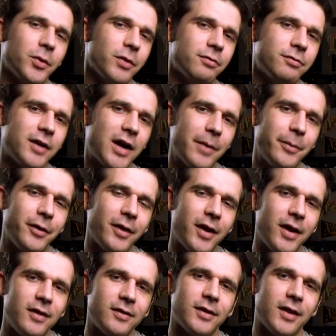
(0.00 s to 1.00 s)
with
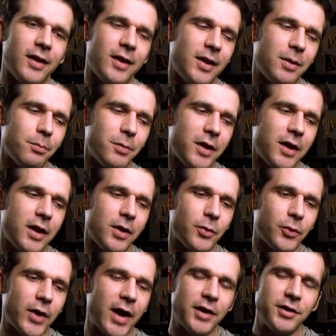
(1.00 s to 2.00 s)
fiberglass and then
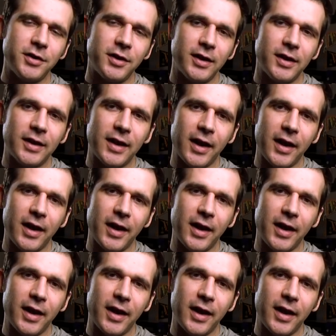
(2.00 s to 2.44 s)
being ratcheted